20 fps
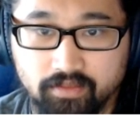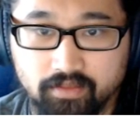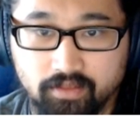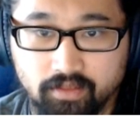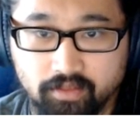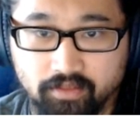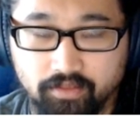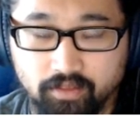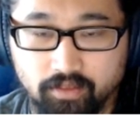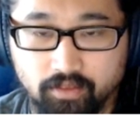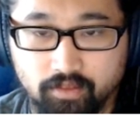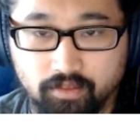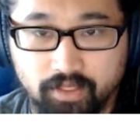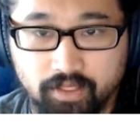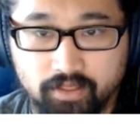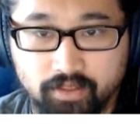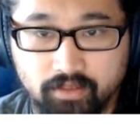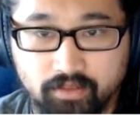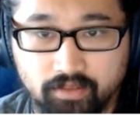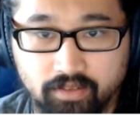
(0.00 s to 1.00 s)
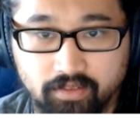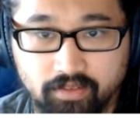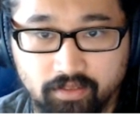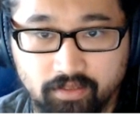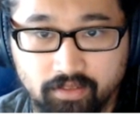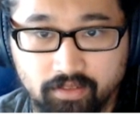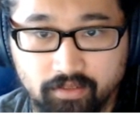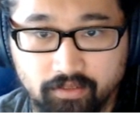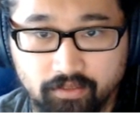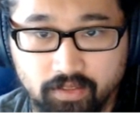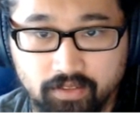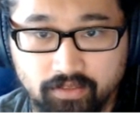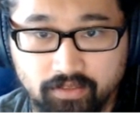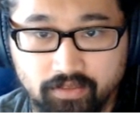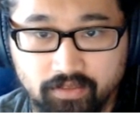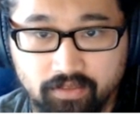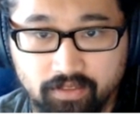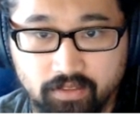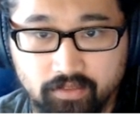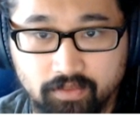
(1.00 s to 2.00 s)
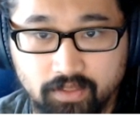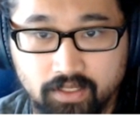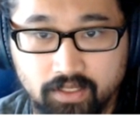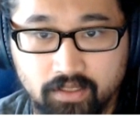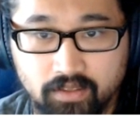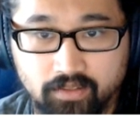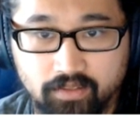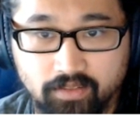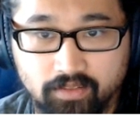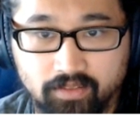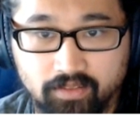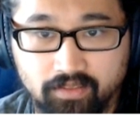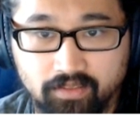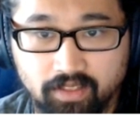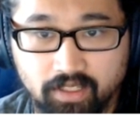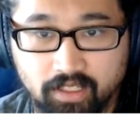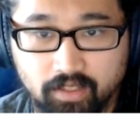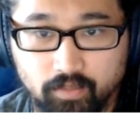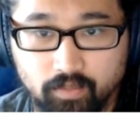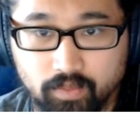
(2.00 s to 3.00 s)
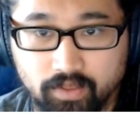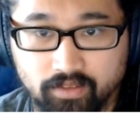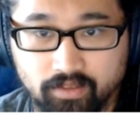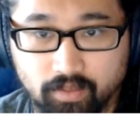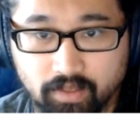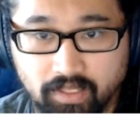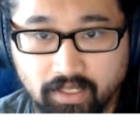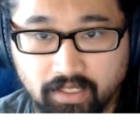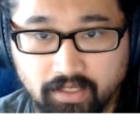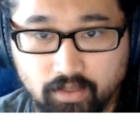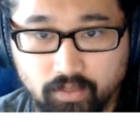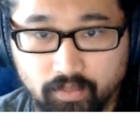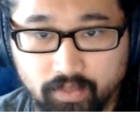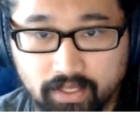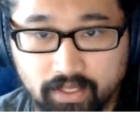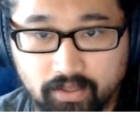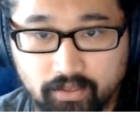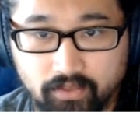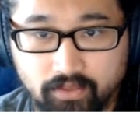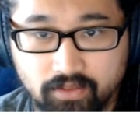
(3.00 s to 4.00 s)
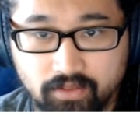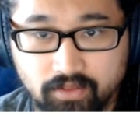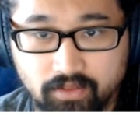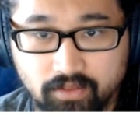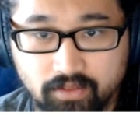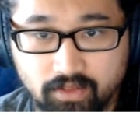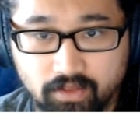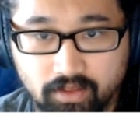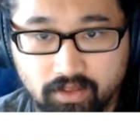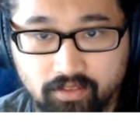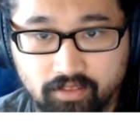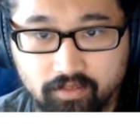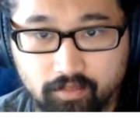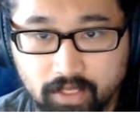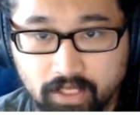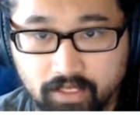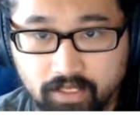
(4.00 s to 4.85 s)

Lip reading: I'm going to start over here. This is the first sig fig, this is the second one, so I need to round to this spot.